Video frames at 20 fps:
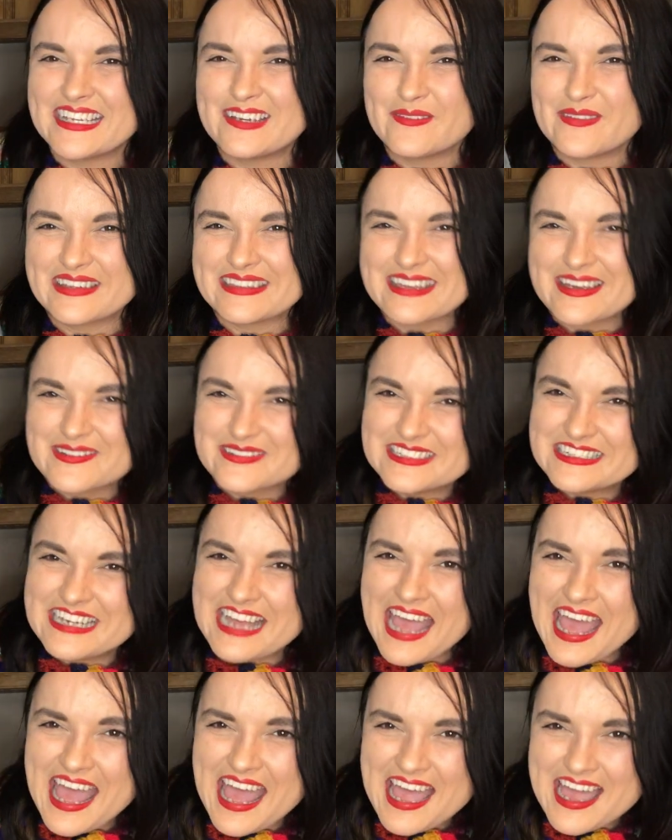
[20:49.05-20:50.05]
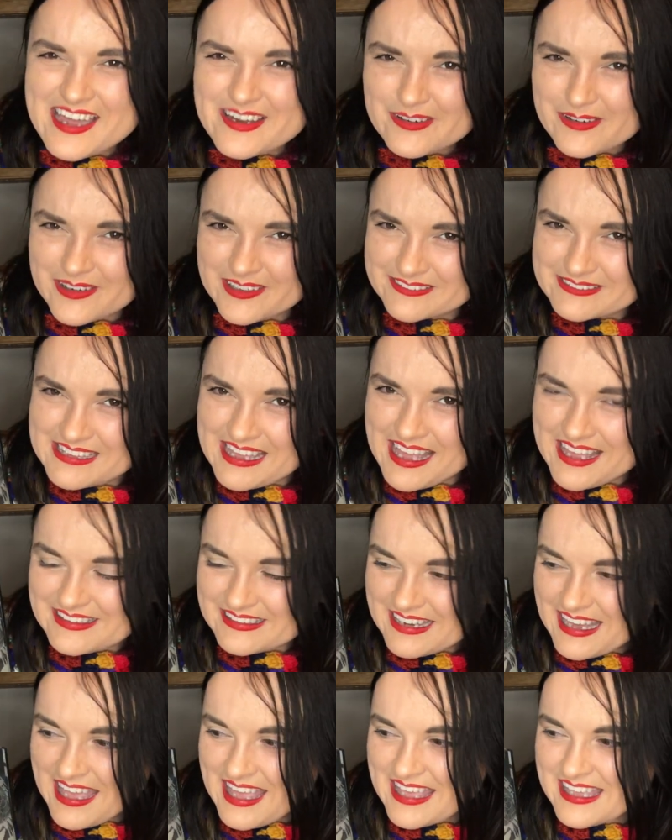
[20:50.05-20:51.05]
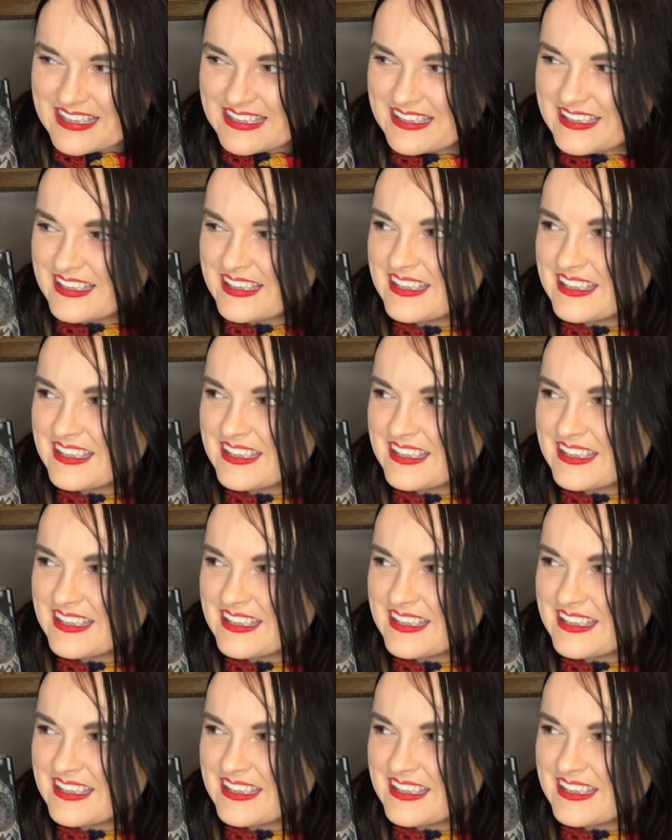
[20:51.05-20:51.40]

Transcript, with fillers: without an adult at night.